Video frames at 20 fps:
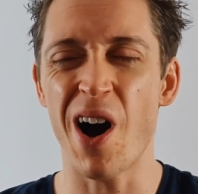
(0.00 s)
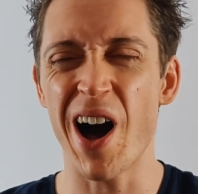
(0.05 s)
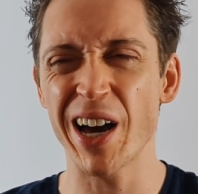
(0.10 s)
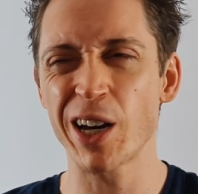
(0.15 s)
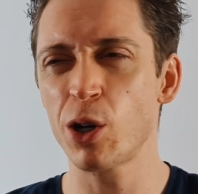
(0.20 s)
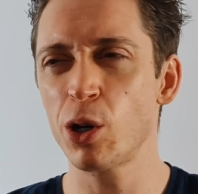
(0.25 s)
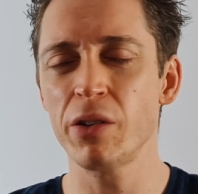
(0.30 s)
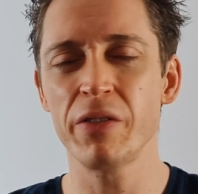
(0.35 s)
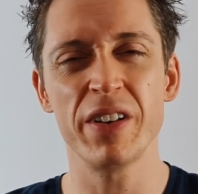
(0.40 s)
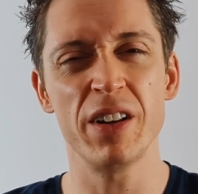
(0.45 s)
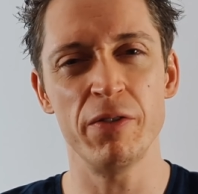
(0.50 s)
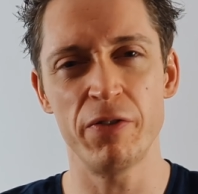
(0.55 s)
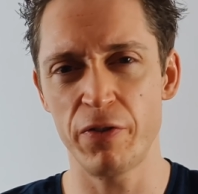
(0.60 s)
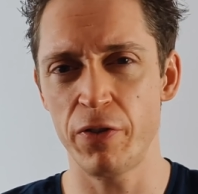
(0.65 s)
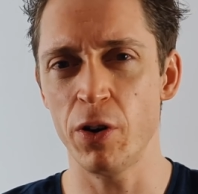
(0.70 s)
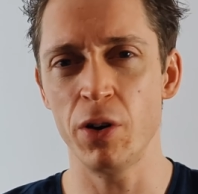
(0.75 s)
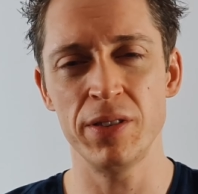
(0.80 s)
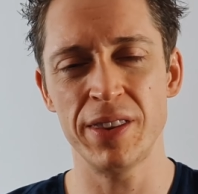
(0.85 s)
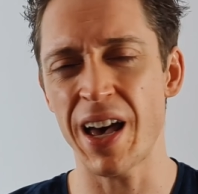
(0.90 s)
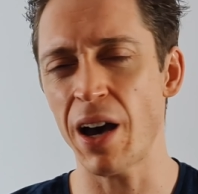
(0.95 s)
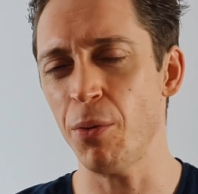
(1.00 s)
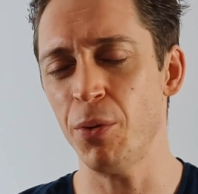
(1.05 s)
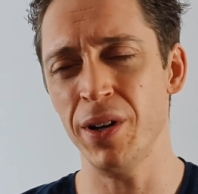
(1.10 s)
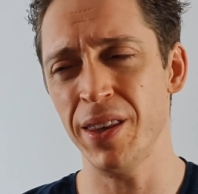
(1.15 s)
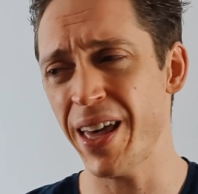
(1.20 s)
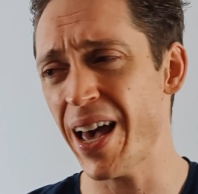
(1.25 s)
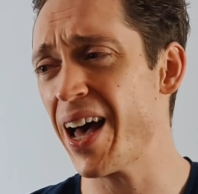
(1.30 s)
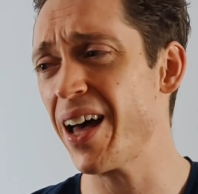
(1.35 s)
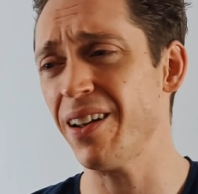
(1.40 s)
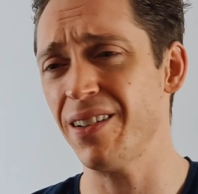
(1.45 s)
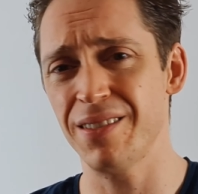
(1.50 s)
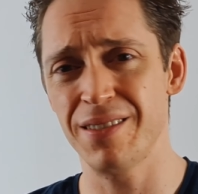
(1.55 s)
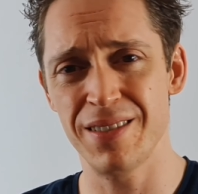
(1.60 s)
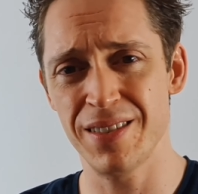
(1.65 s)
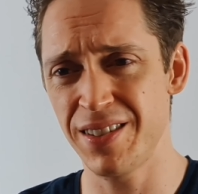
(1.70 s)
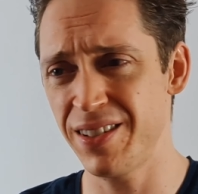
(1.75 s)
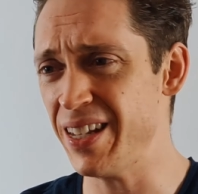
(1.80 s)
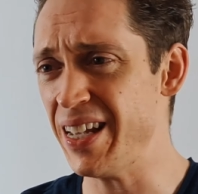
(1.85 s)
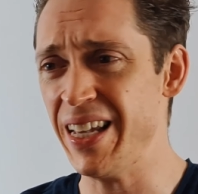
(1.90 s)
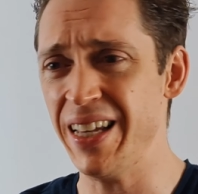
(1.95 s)
I could have inferred that without
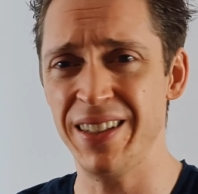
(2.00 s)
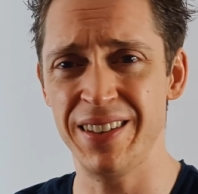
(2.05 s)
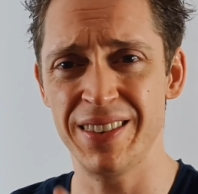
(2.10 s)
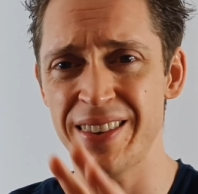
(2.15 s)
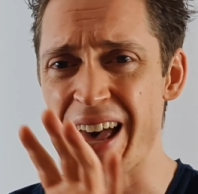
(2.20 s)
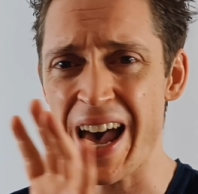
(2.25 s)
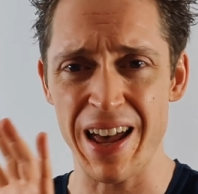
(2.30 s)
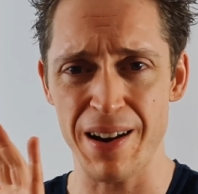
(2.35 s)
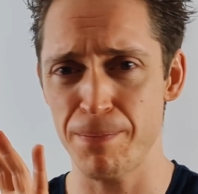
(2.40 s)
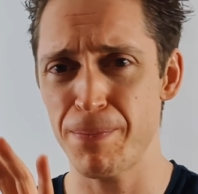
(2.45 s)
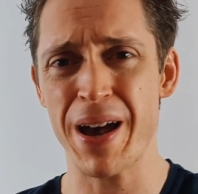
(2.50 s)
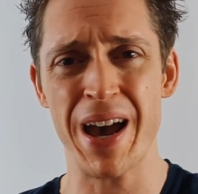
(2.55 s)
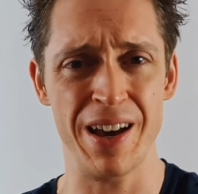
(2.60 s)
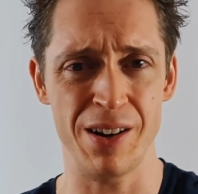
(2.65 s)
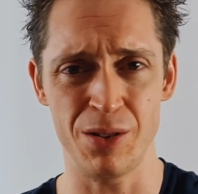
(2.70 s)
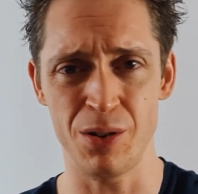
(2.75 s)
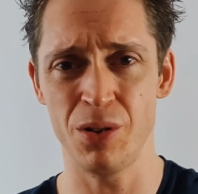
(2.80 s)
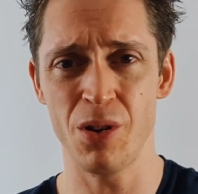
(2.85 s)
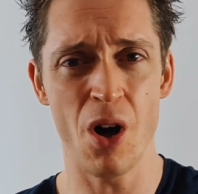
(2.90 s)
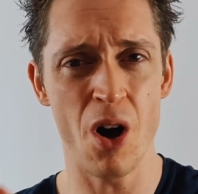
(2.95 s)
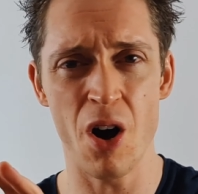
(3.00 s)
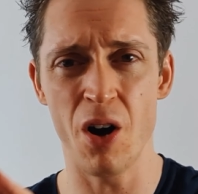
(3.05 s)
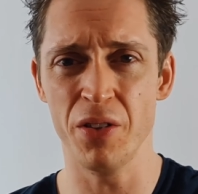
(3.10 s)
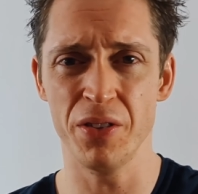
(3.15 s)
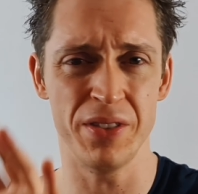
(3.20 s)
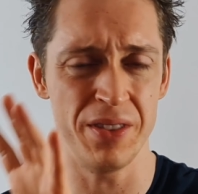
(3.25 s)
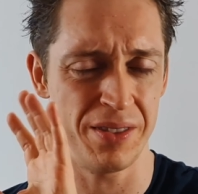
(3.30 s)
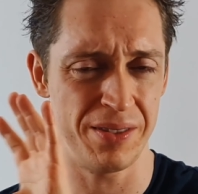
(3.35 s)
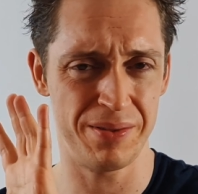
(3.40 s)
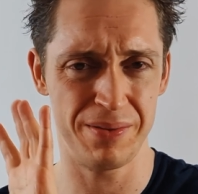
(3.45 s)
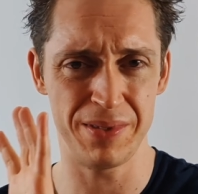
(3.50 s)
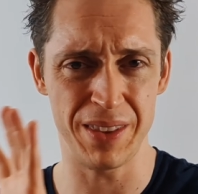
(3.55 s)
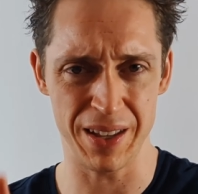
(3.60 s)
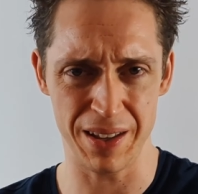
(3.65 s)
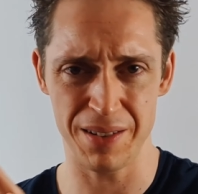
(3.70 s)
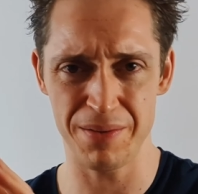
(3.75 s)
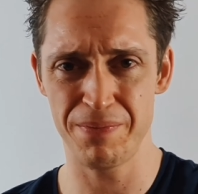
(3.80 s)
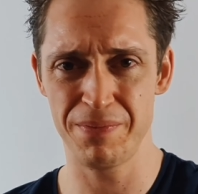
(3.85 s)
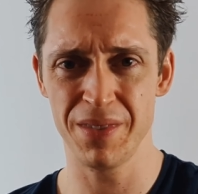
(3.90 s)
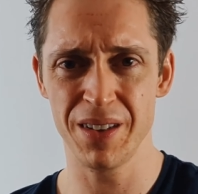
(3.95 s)
seeing that panel on
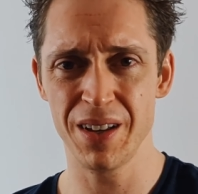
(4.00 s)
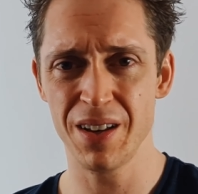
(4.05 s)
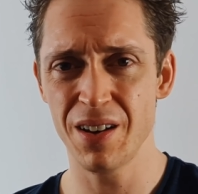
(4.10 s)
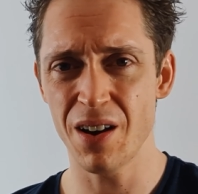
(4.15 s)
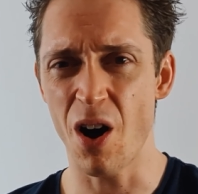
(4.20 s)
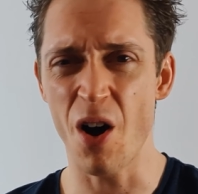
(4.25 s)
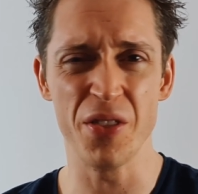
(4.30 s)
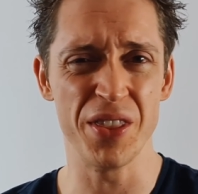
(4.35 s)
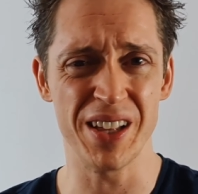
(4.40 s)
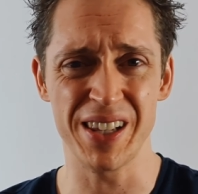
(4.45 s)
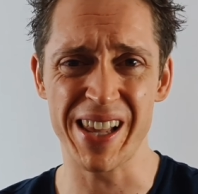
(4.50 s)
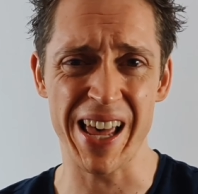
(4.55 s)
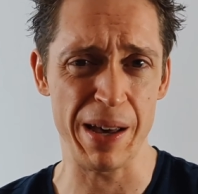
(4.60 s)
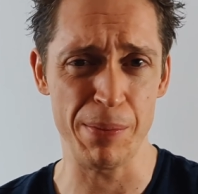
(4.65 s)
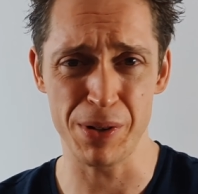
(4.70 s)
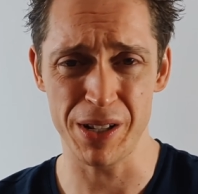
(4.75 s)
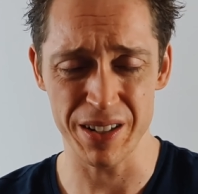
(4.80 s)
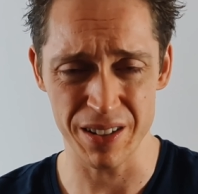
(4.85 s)
the label